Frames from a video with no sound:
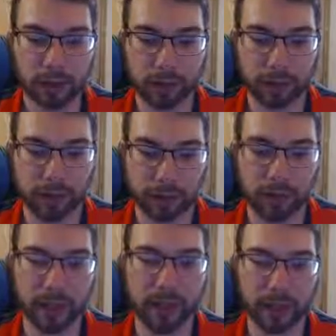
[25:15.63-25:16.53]
We are
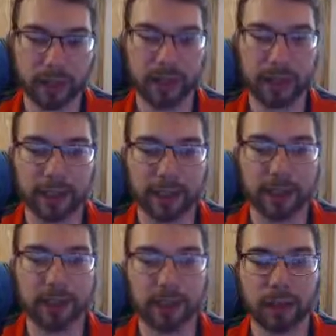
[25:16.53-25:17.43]
going second.
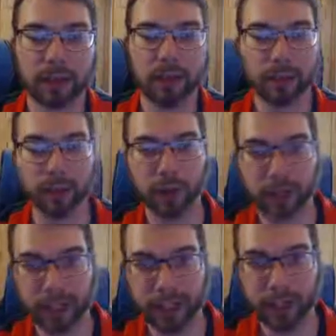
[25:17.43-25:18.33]
The
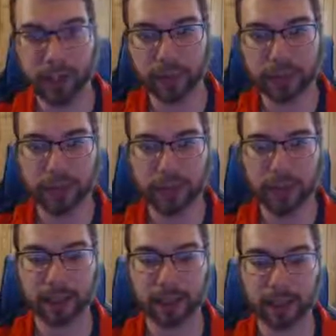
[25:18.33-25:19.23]
unfortunate thing with this deck
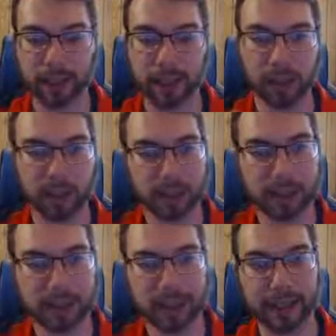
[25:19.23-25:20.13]
is that going
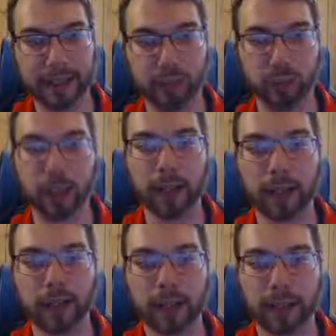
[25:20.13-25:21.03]
second is rough
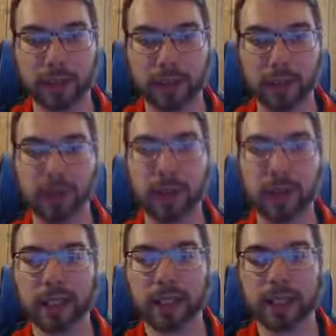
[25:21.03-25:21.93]
because your
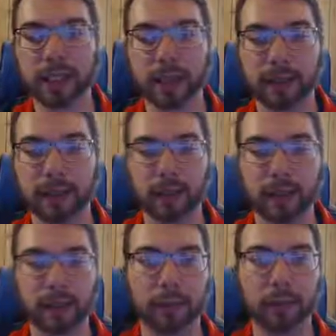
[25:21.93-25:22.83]
opponent,
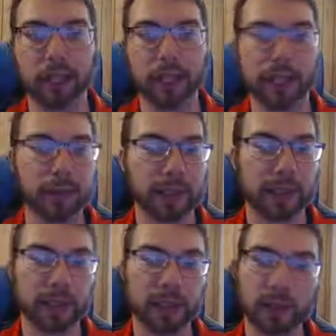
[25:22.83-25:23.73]
Cosmic
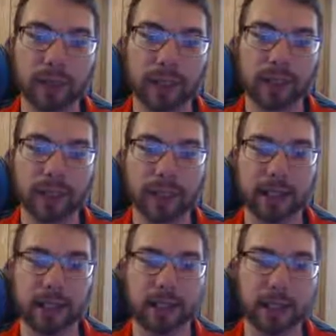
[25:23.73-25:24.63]
Cyclone is a
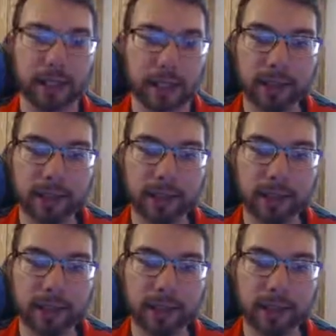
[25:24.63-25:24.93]
deck,